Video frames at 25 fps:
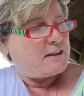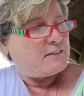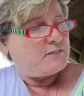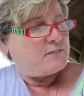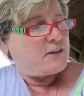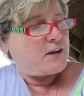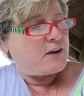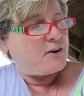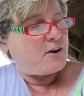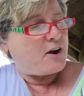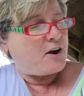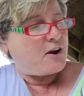
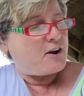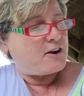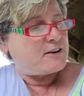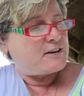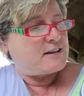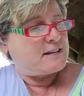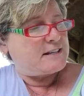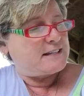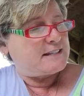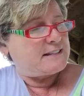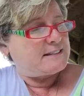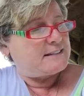There
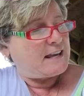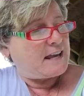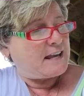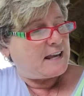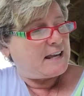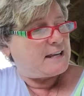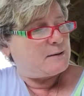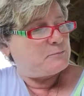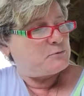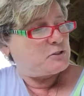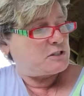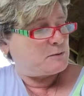are
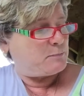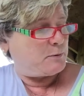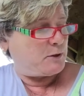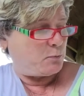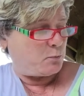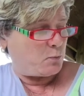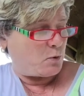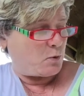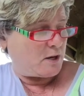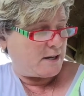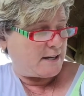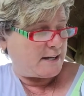games to be
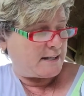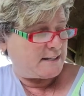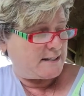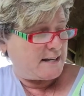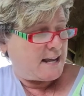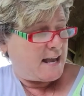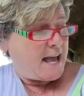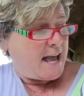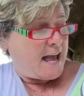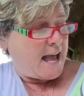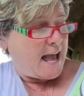won